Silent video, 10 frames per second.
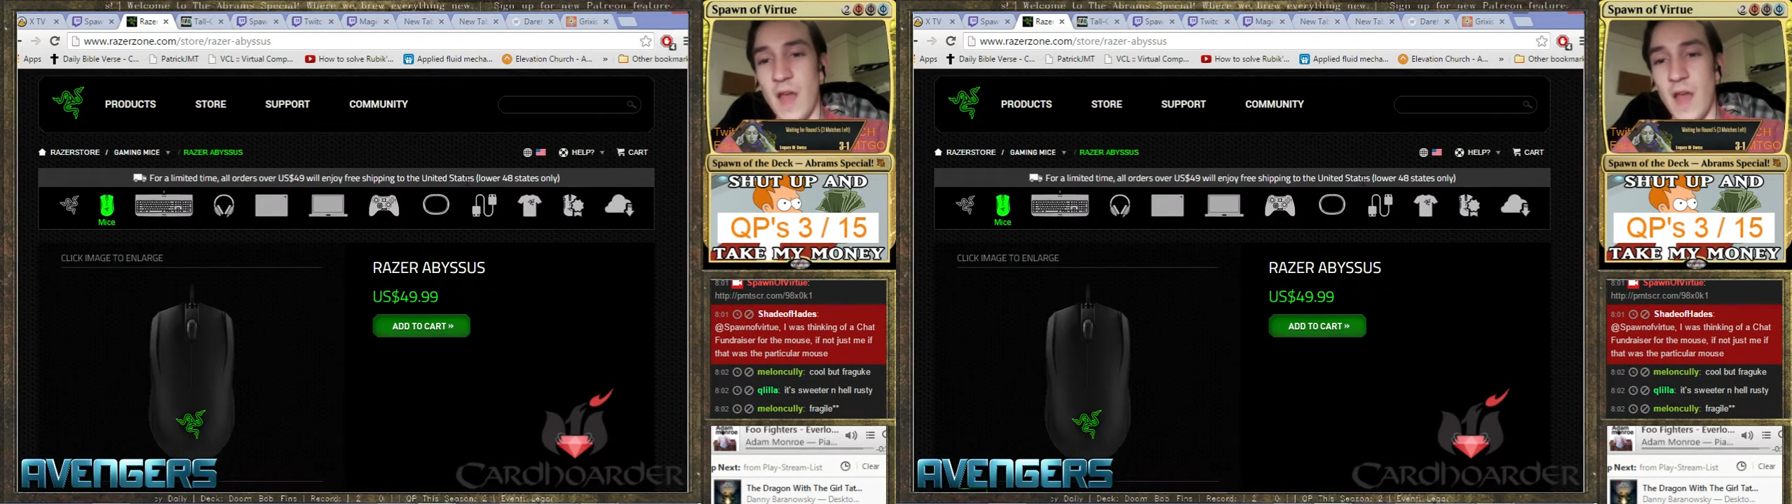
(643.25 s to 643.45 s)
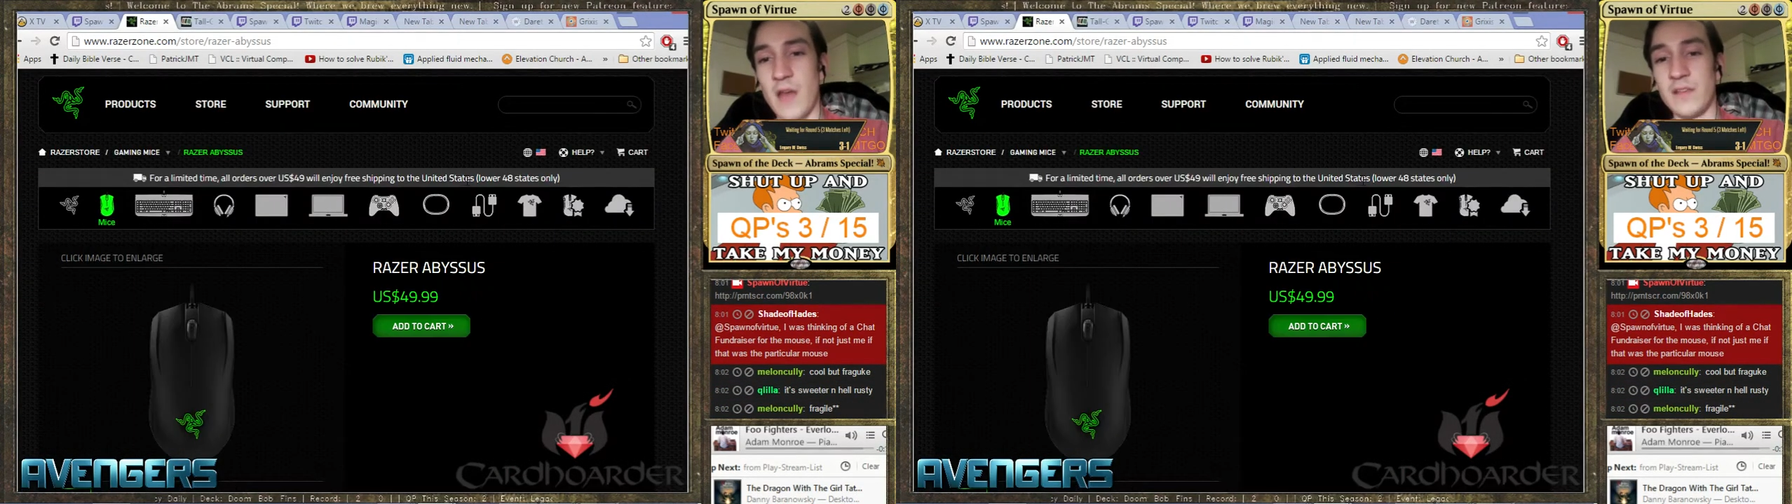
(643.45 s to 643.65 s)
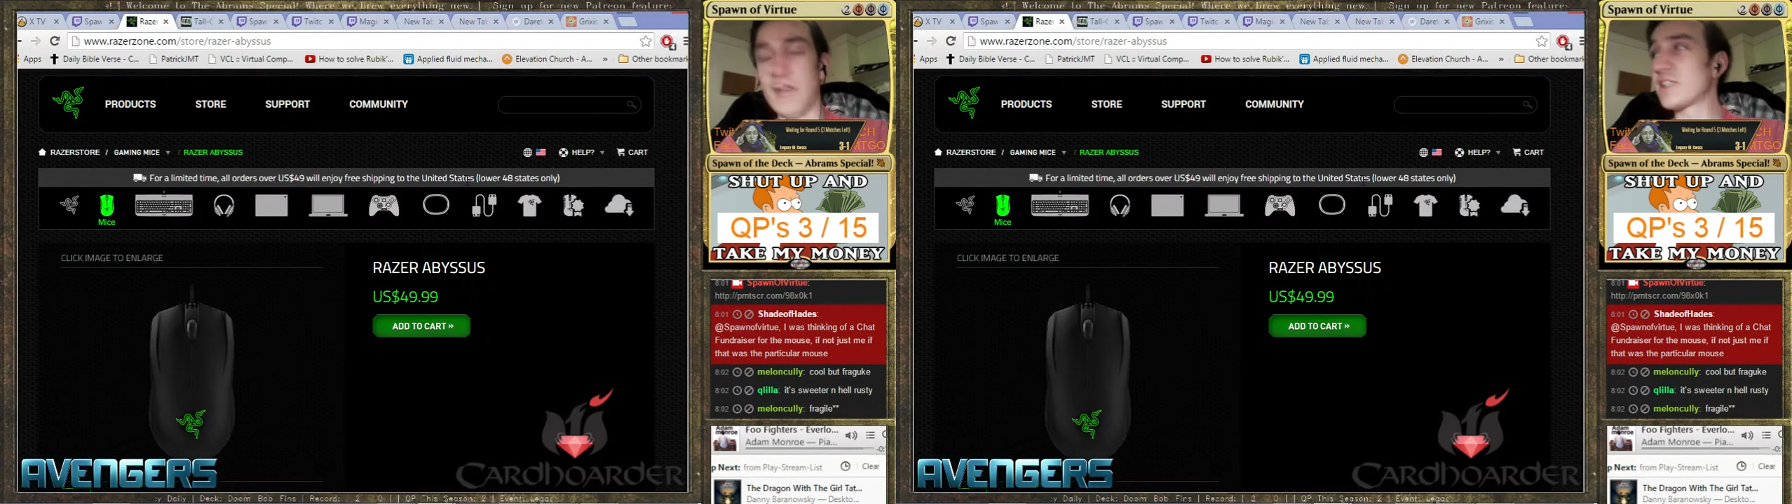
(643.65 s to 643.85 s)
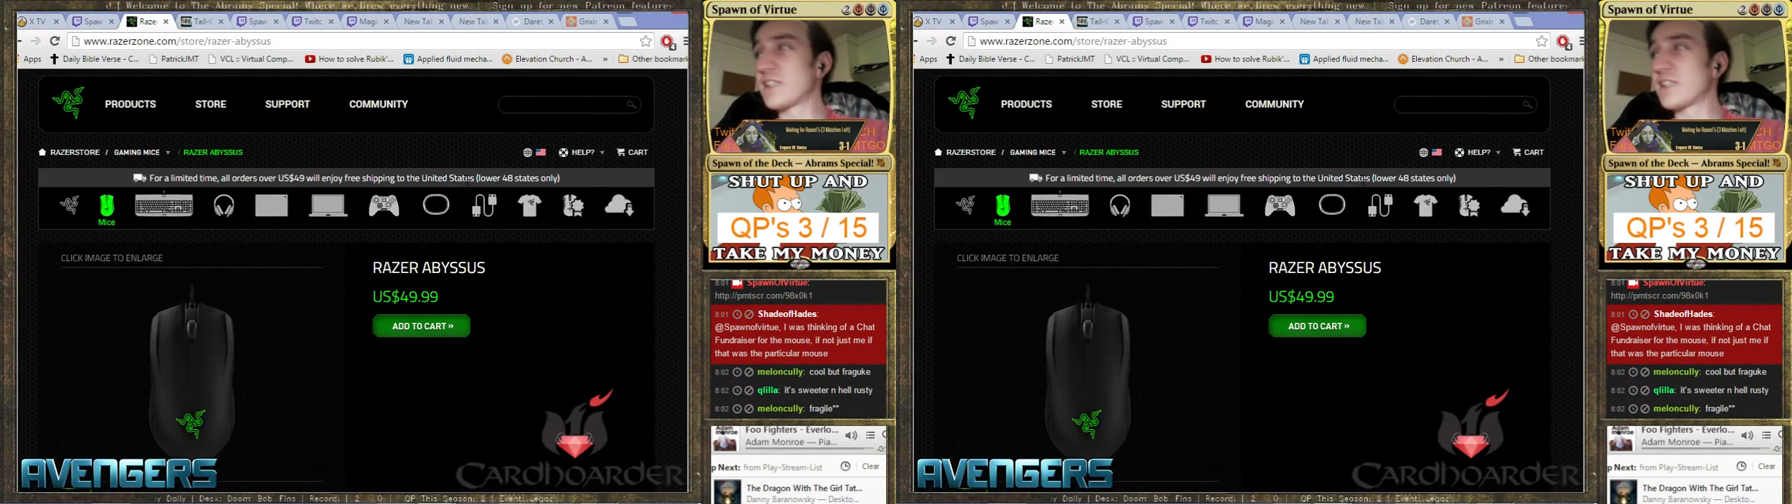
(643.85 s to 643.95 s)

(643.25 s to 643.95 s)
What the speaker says: don't know. You guys help me